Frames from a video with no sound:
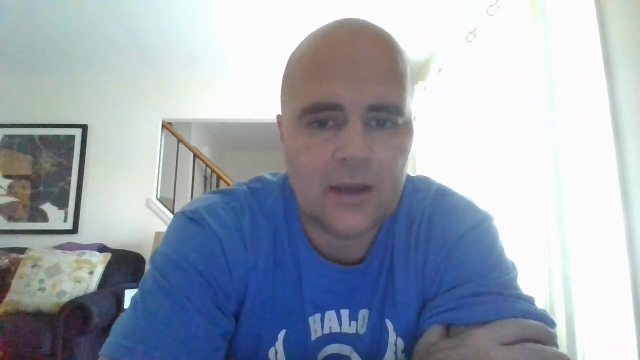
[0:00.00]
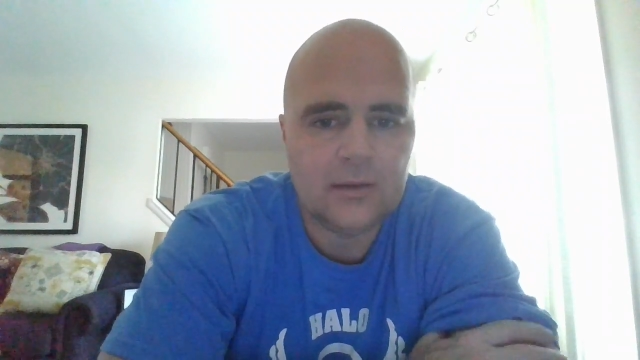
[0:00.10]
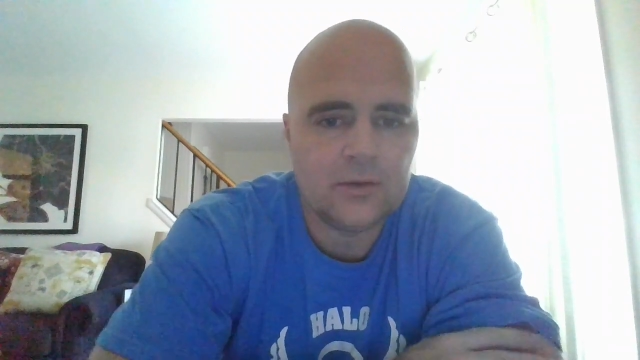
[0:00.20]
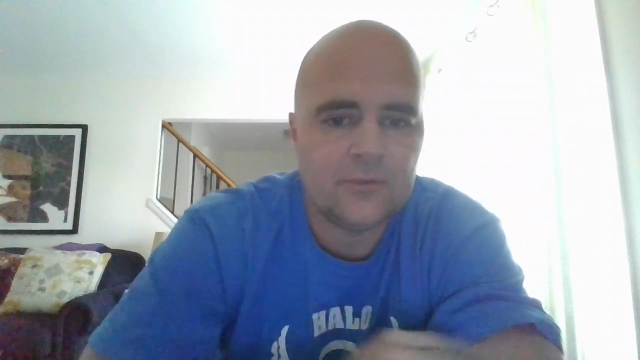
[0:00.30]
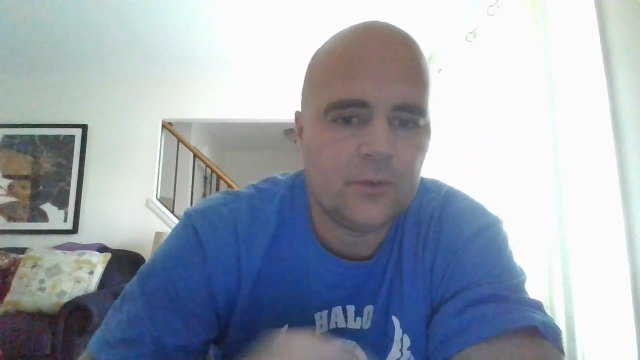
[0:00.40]
I
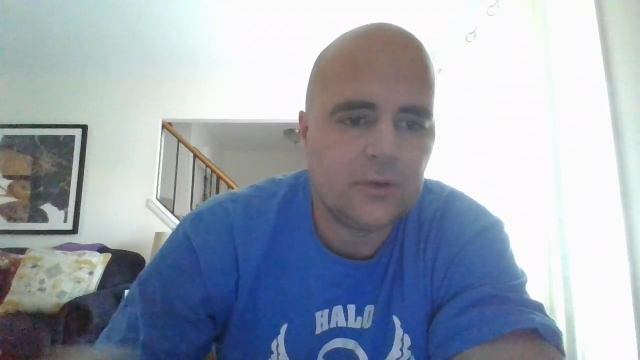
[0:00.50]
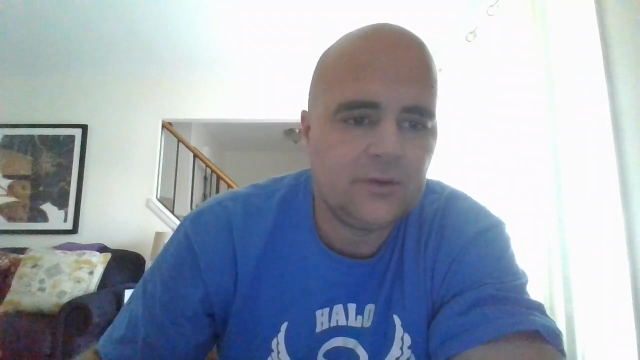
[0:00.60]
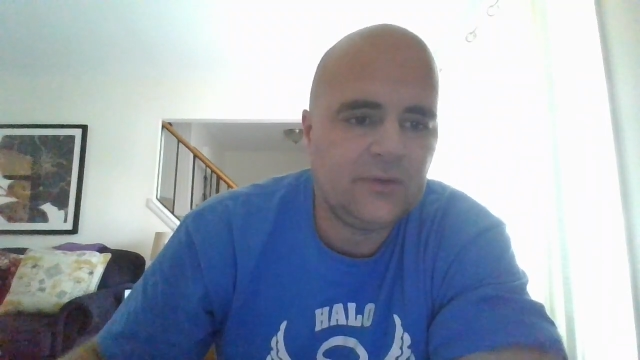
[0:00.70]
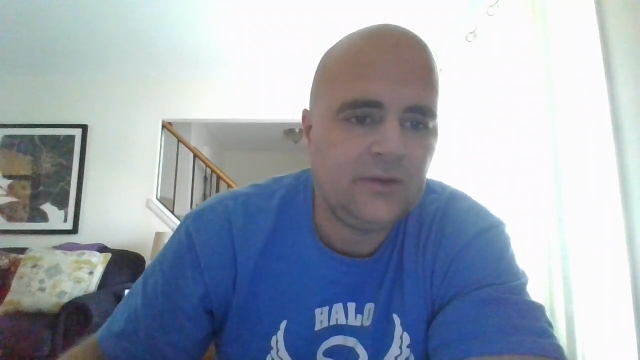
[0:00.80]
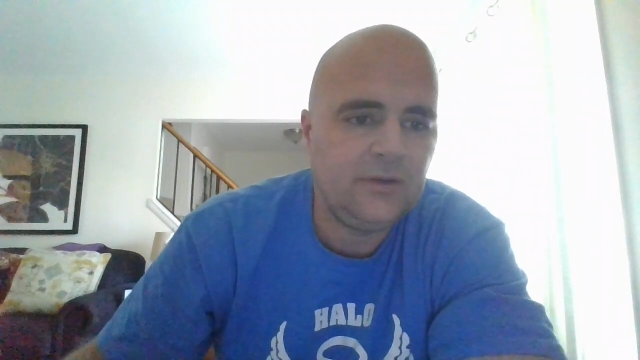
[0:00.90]
look forward
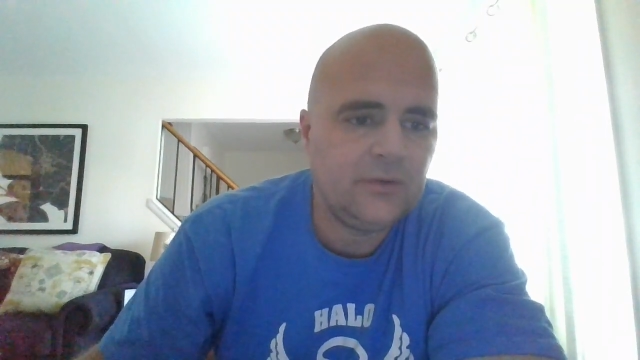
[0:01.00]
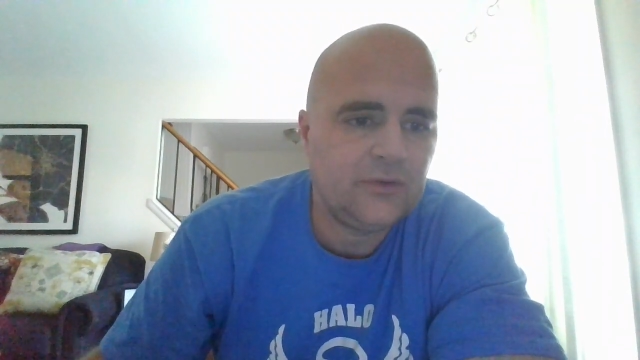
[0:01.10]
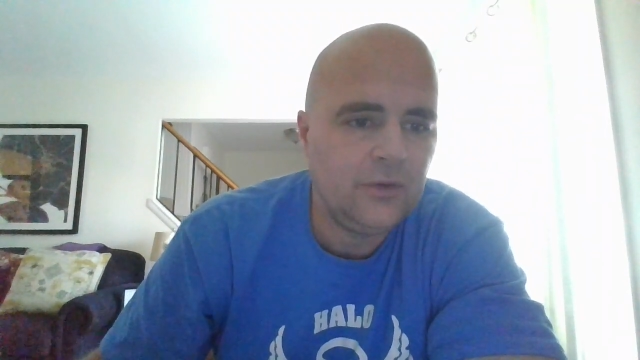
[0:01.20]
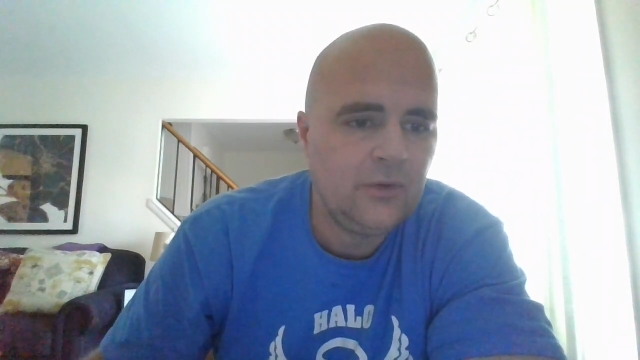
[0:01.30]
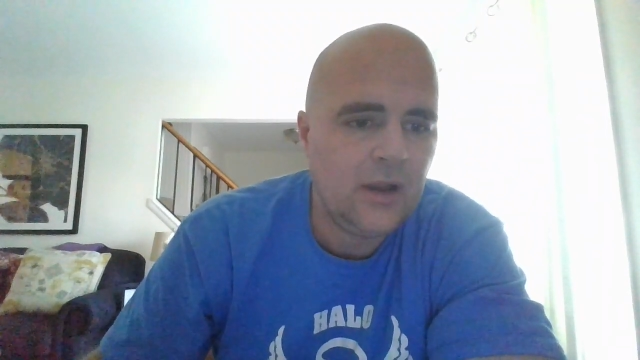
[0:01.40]
to seeing you
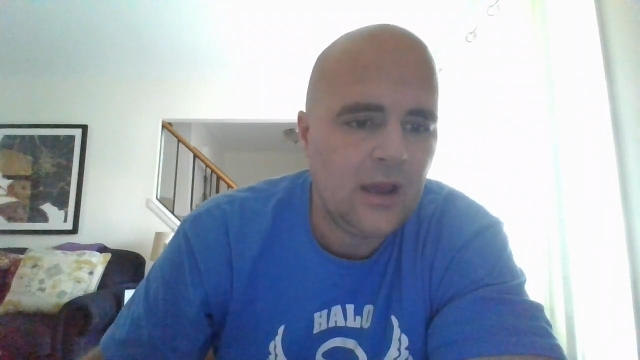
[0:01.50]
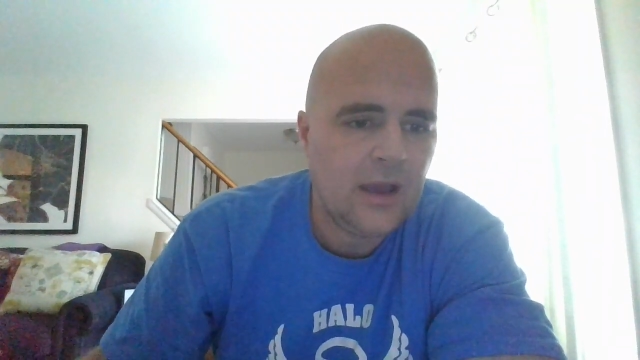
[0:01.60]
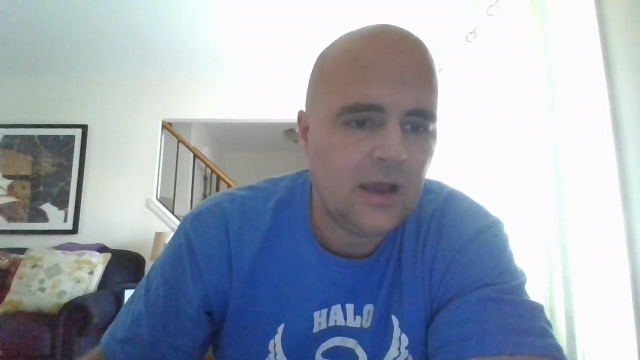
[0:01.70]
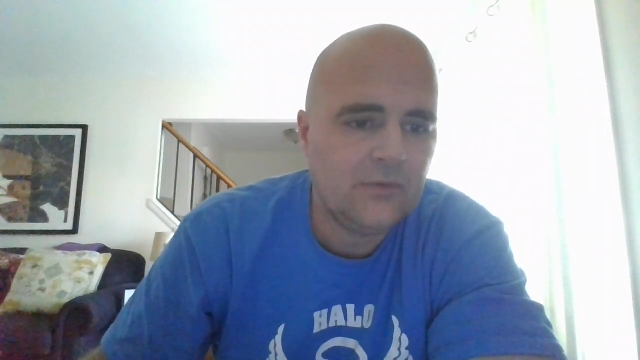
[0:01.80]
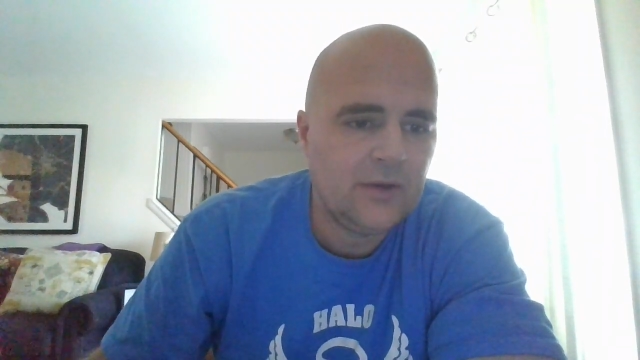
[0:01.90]
soon.
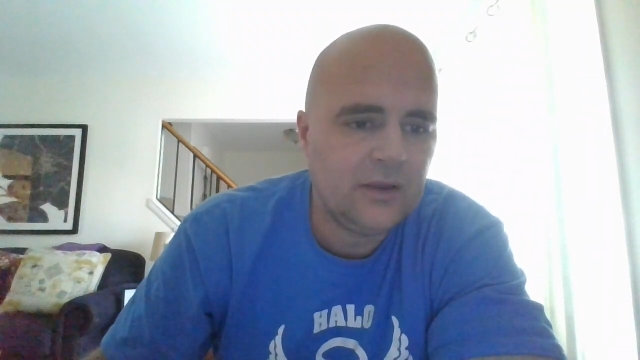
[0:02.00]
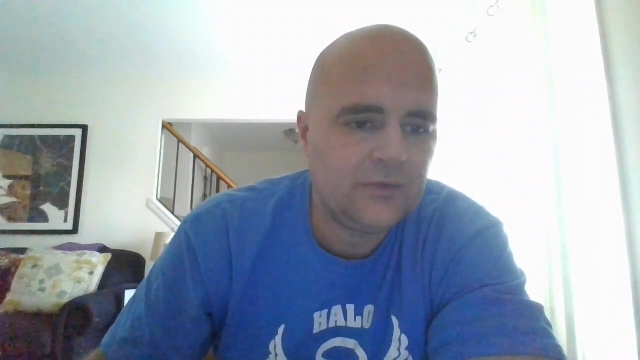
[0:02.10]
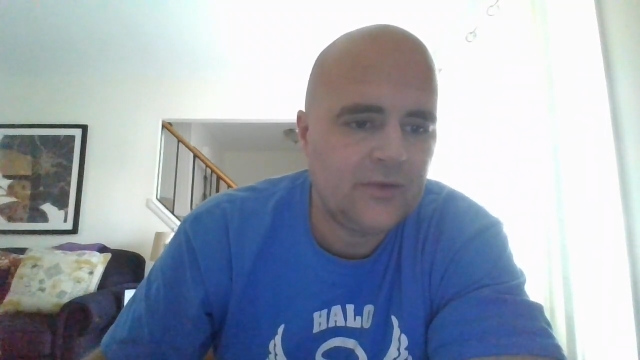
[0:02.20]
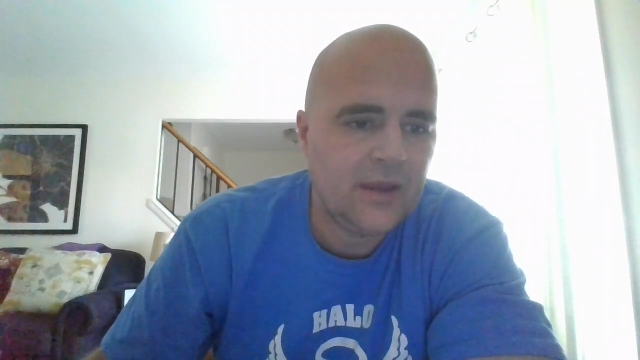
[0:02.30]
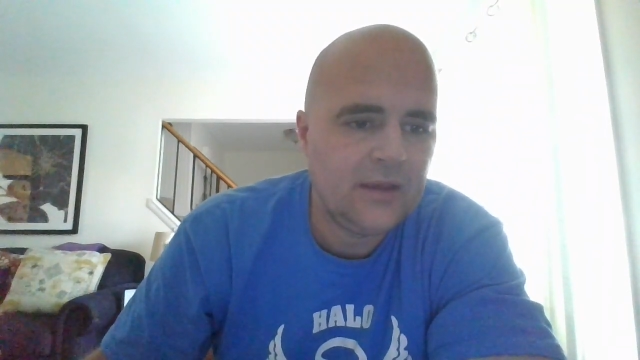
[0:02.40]
Have a
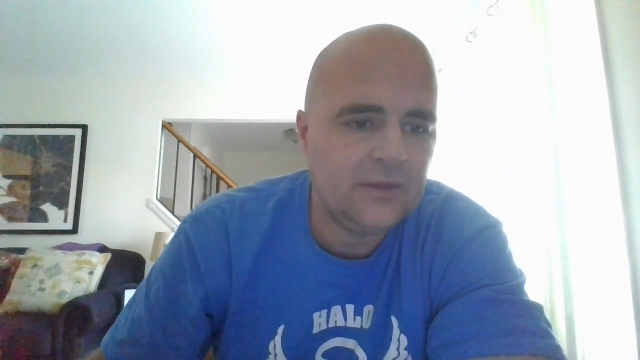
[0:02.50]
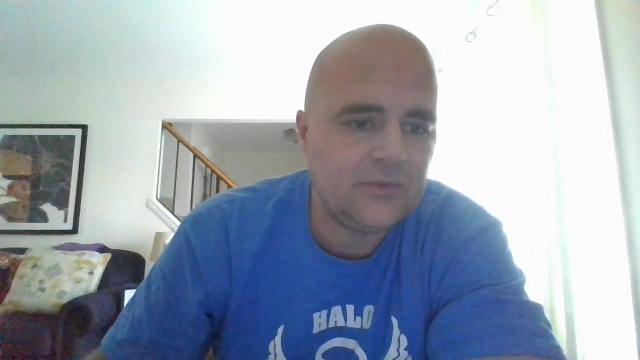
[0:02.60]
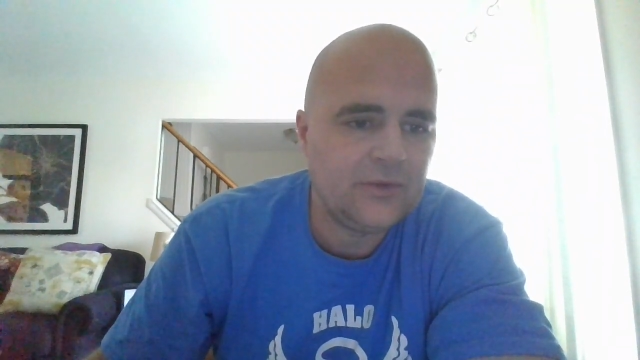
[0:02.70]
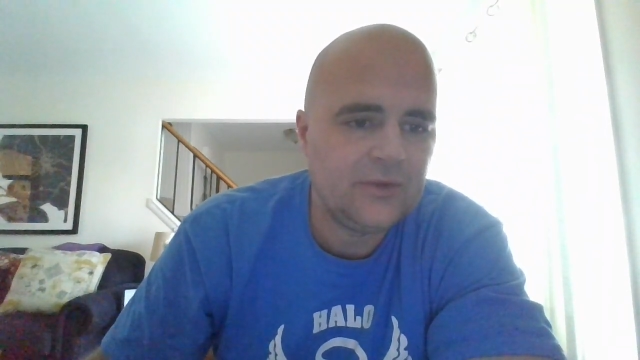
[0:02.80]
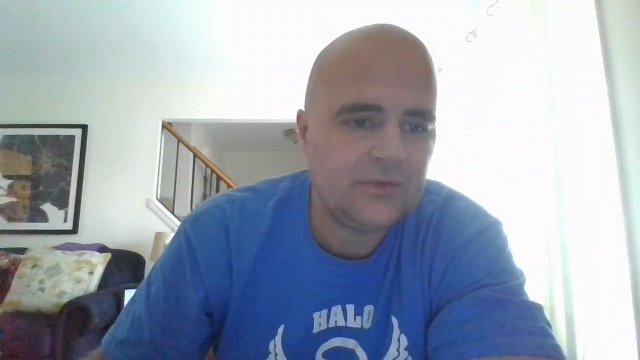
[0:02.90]
nice day.
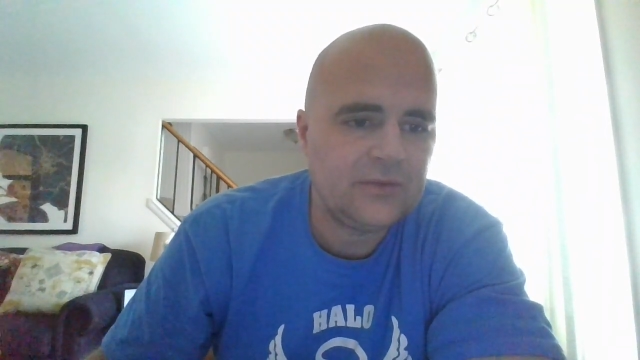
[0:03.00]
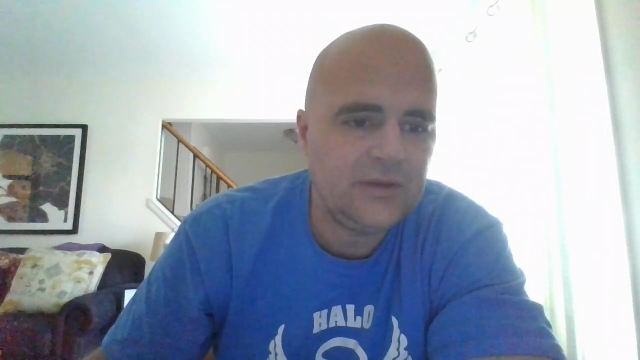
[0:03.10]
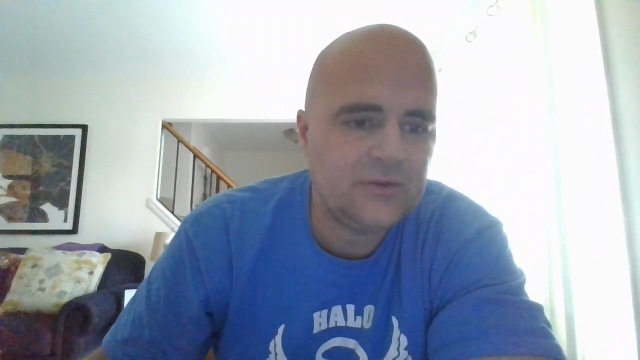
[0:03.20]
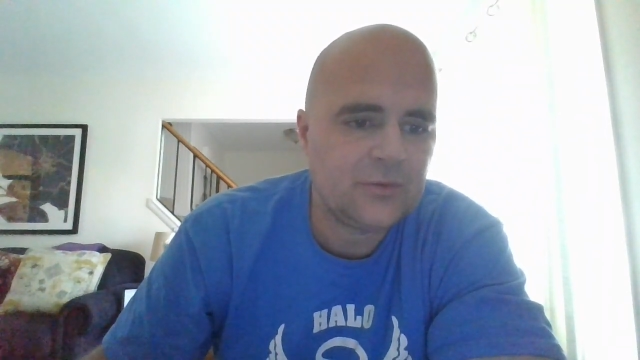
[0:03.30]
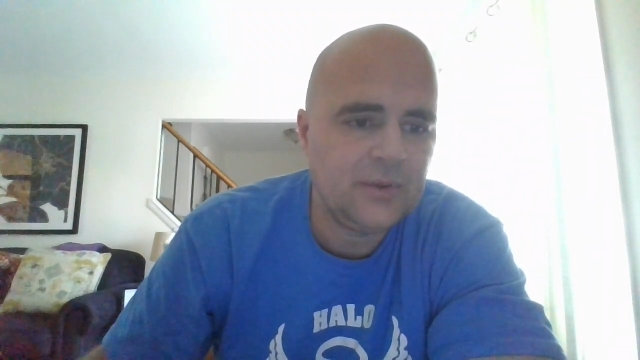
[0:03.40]
This is
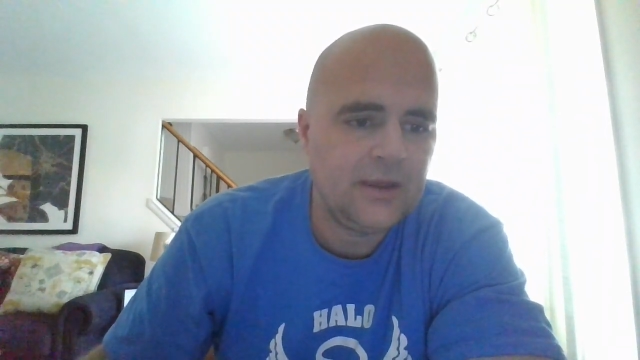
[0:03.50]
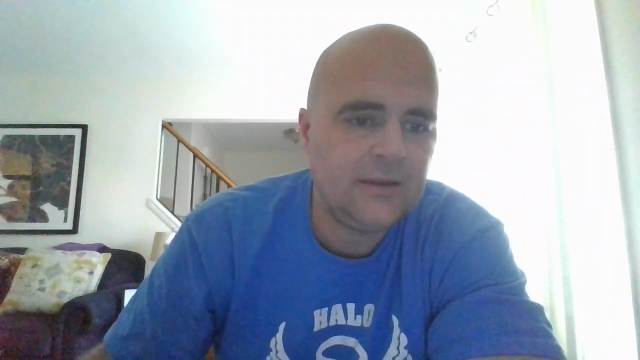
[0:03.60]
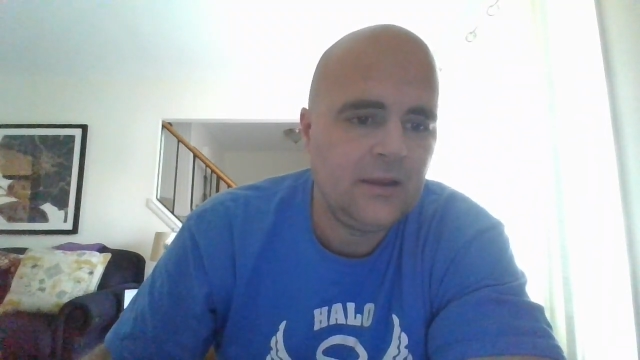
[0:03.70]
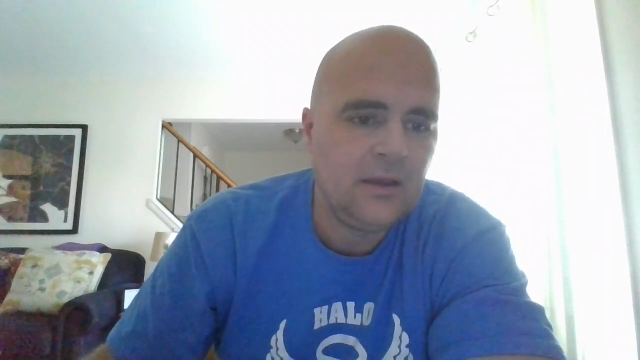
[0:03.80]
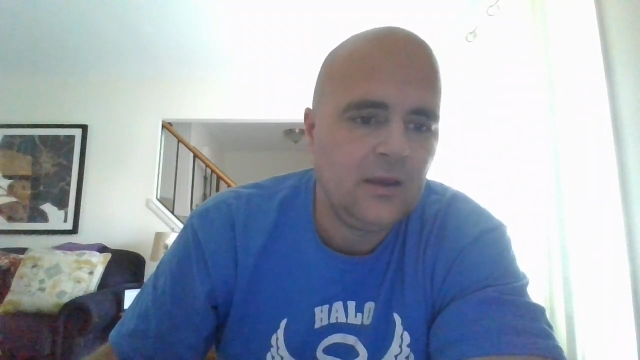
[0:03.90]
Teacher Ben.